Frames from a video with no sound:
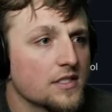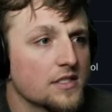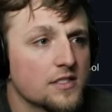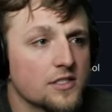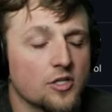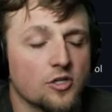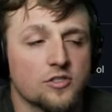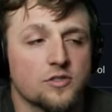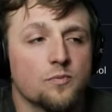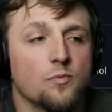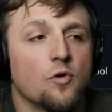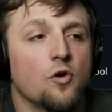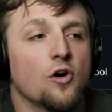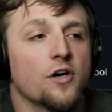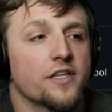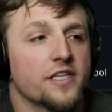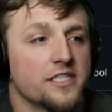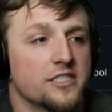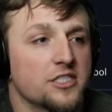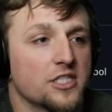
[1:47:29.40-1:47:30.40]
No, it's more
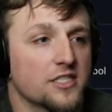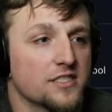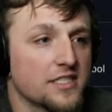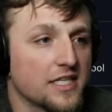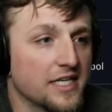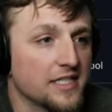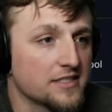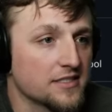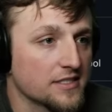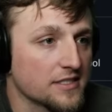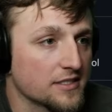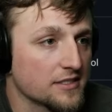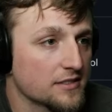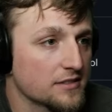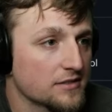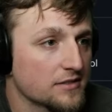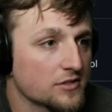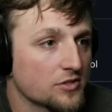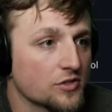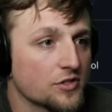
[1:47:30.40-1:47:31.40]
than just async.
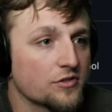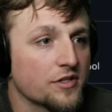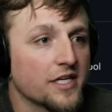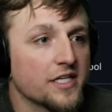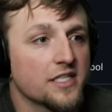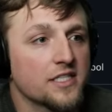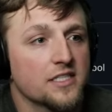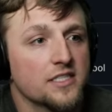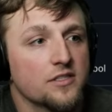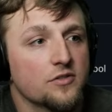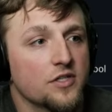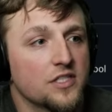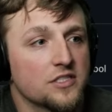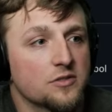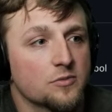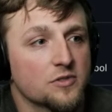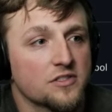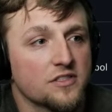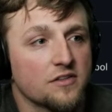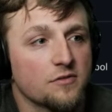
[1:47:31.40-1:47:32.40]
So you're writing continuation,
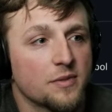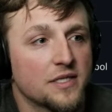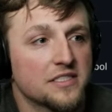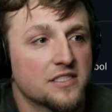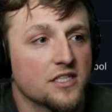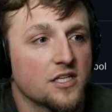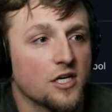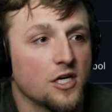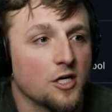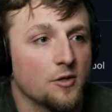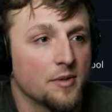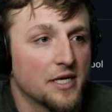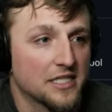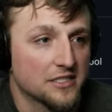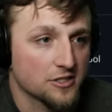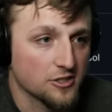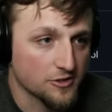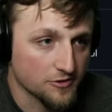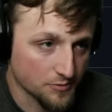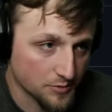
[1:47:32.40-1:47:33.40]
when instead of passing
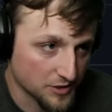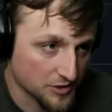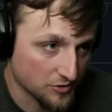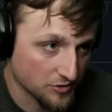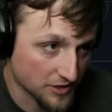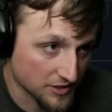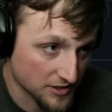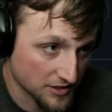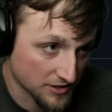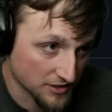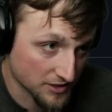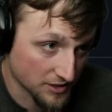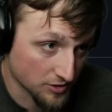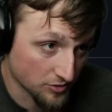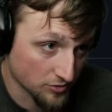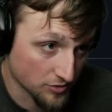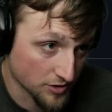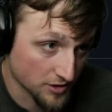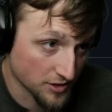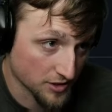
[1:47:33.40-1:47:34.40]
callbacks all over the place, you write things in
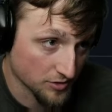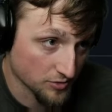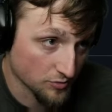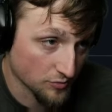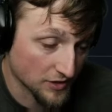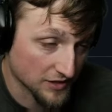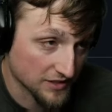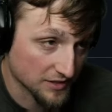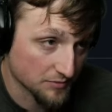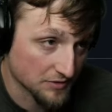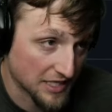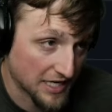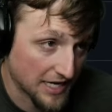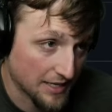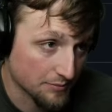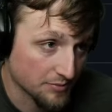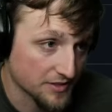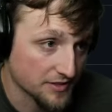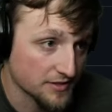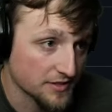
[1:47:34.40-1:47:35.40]
order you would want them to
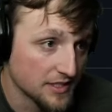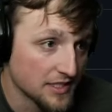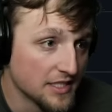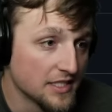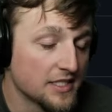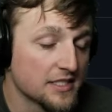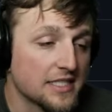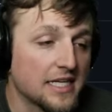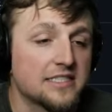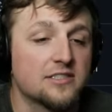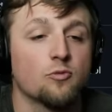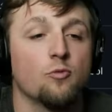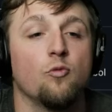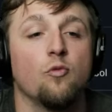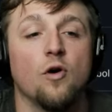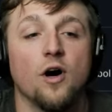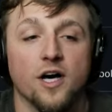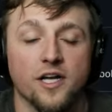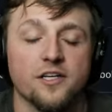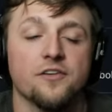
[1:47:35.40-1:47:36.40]
happen. That's
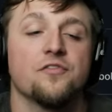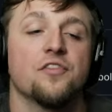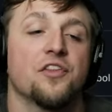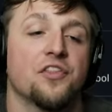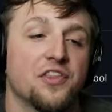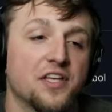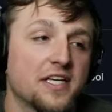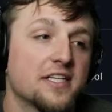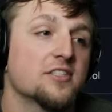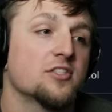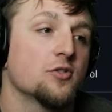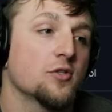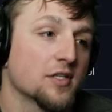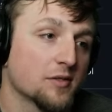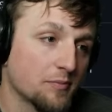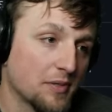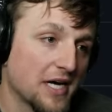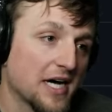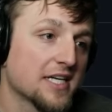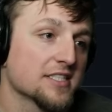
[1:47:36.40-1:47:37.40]
one of the things you
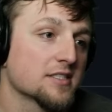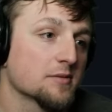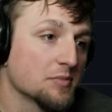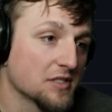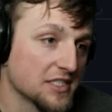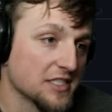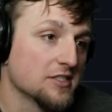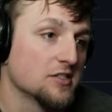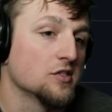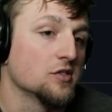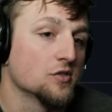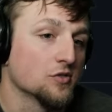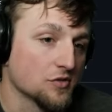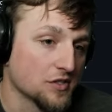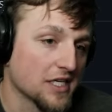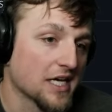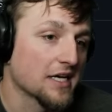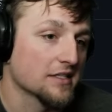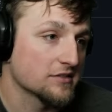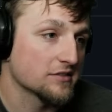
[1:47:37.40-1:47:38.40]
can possibly do,
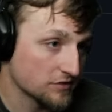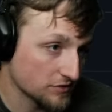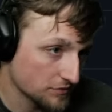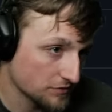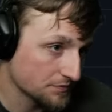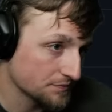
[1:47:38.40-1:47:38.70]
yes.